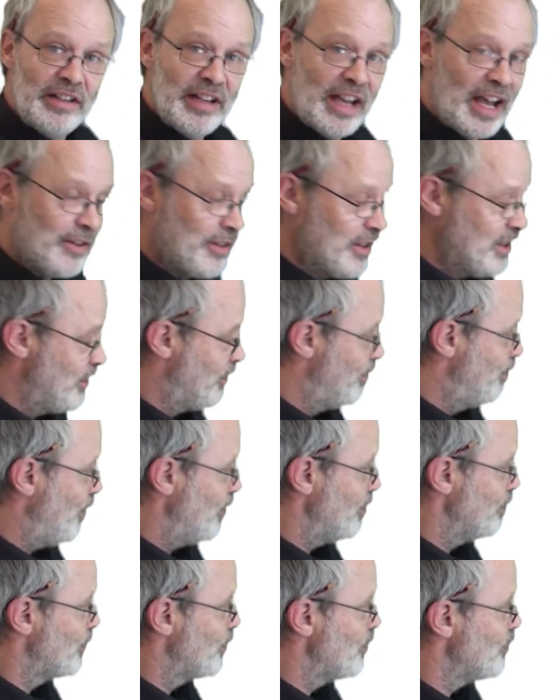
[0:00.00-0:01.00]
down in this
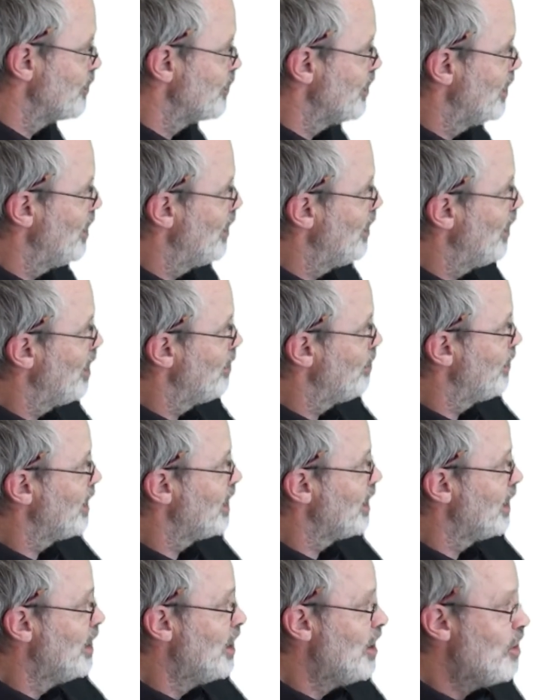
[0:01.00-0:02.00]
bottom corner up
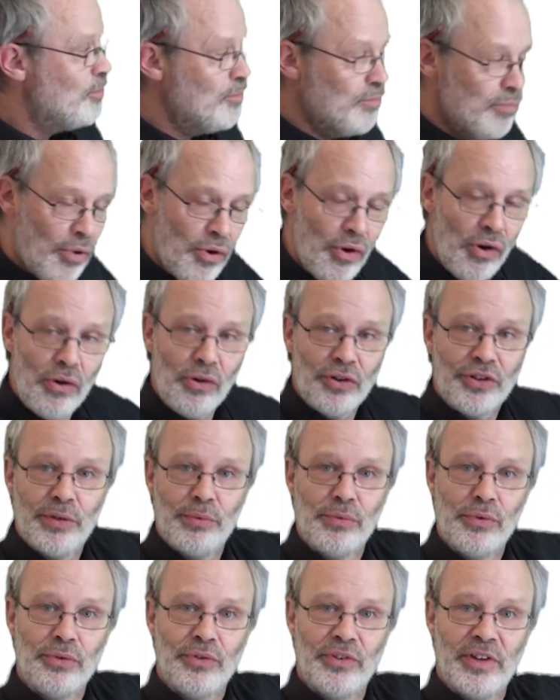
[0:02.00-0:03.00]
here, more
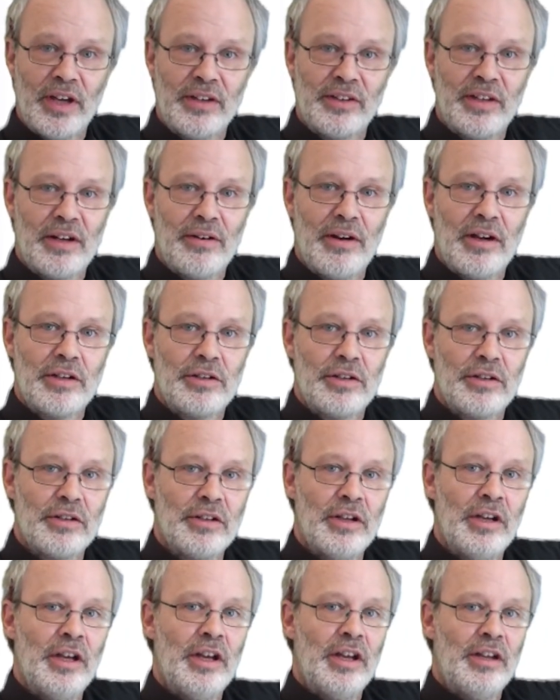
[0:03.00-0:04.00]
towards that direction,
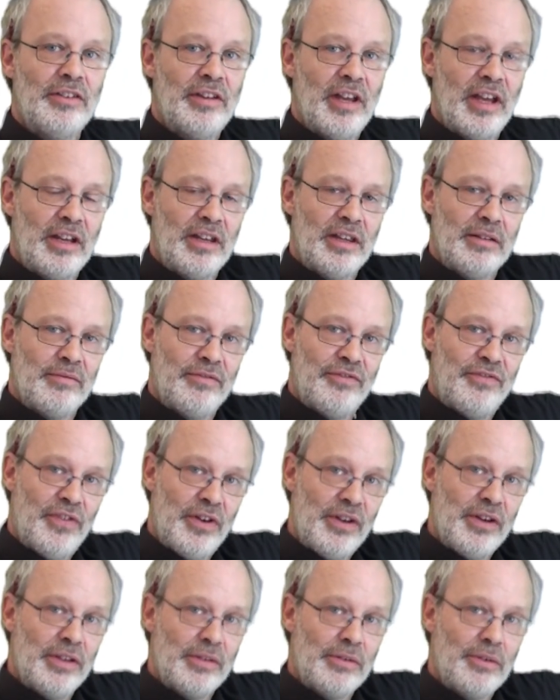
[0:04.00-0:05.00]
taking them
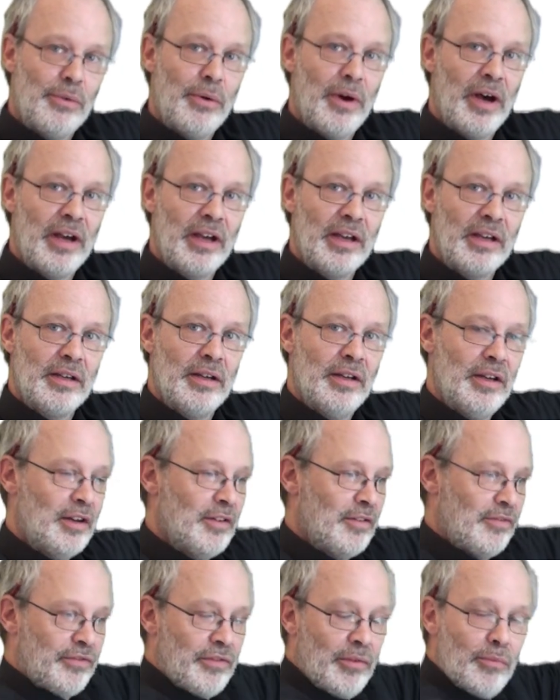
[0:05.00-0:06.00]
further away
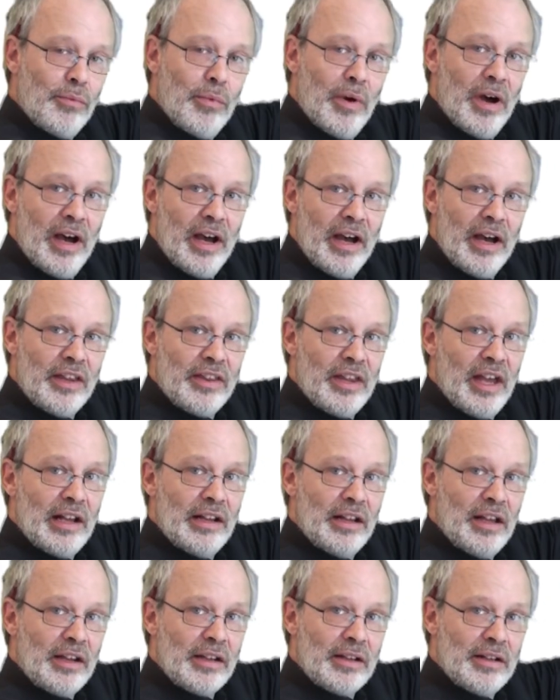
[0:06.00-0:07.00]
from where they're
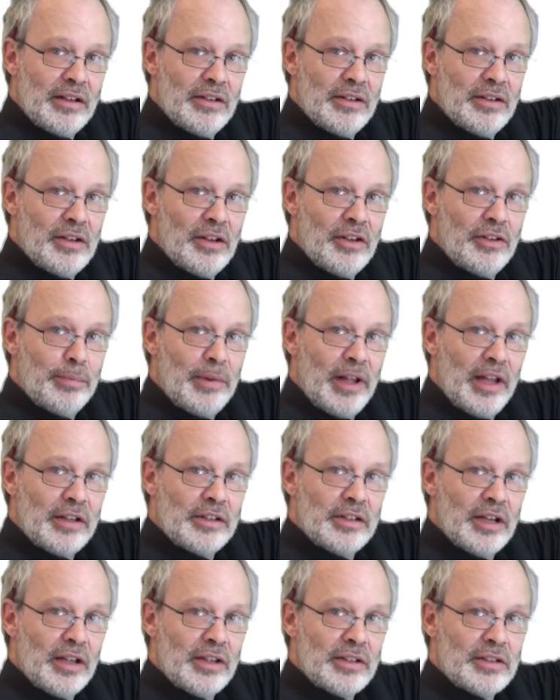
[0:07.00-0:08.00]
likely to display
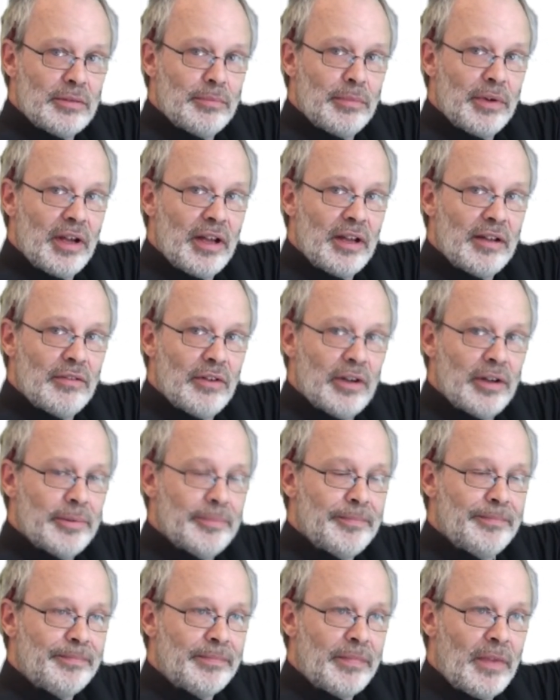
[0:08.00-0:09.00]
challenging behaviour.
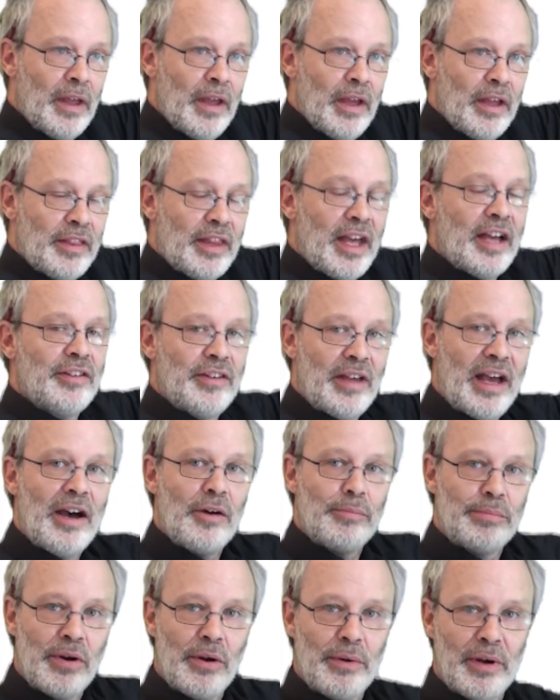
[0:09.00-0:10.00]
That's how
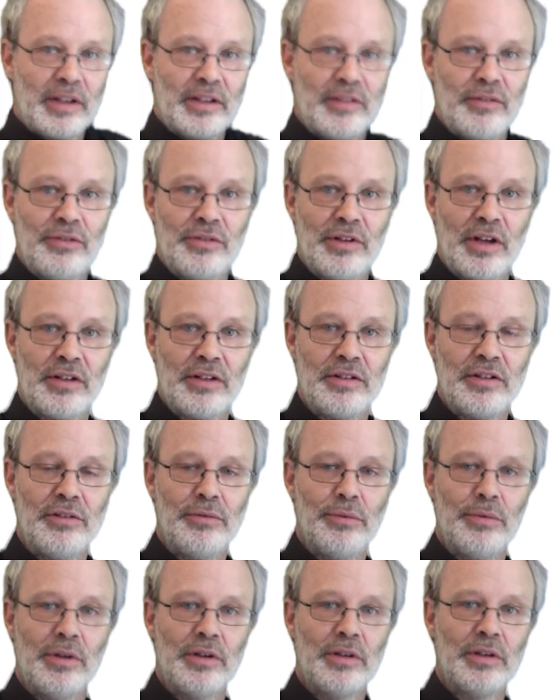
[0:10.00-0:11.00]
proactive strategies
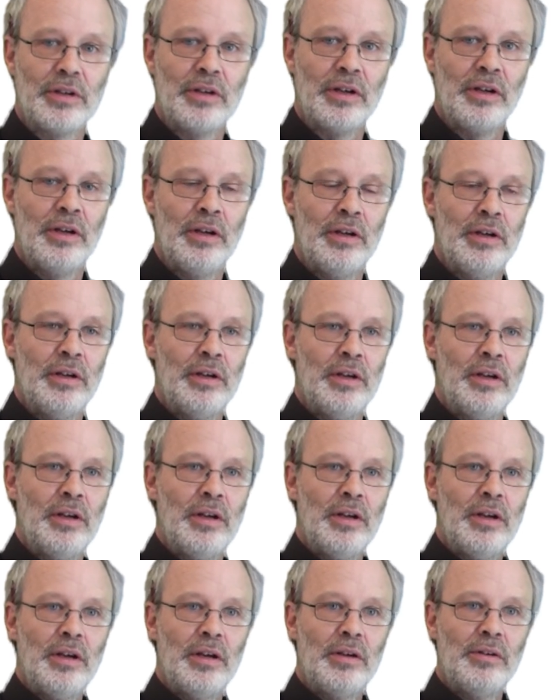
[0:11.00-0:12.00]
work.
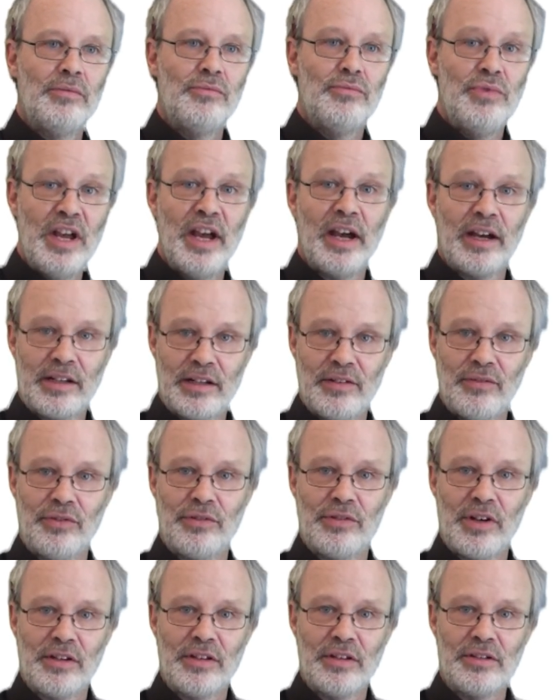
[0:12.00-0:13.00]
Reactive
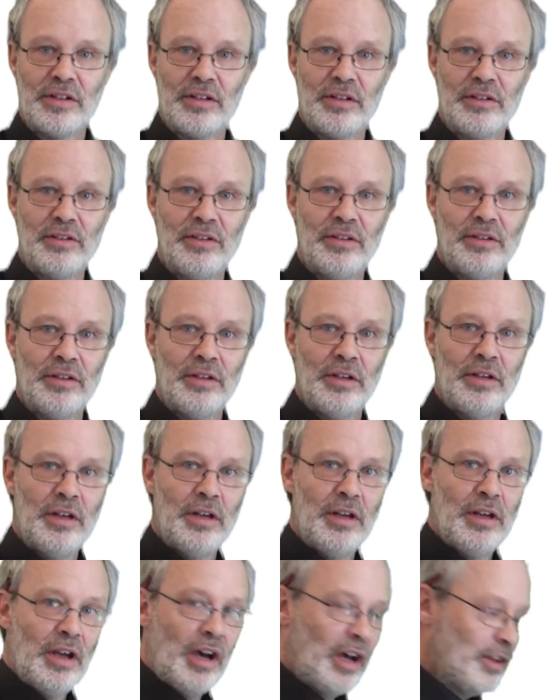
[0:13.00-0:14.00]
strategies
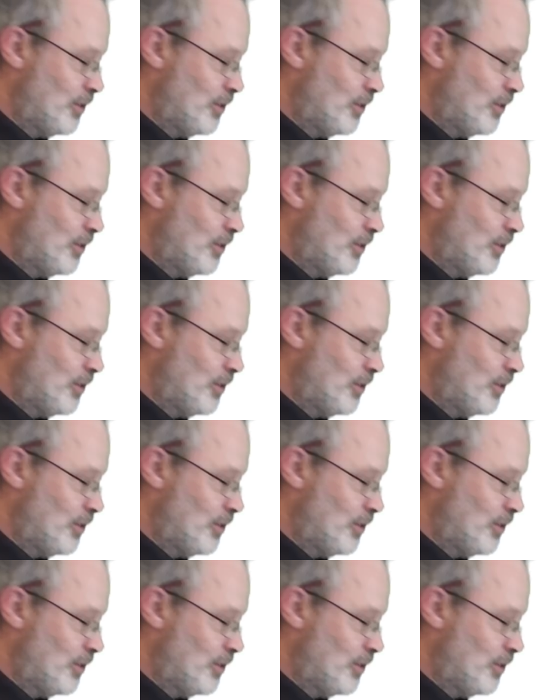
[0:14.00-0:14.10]
are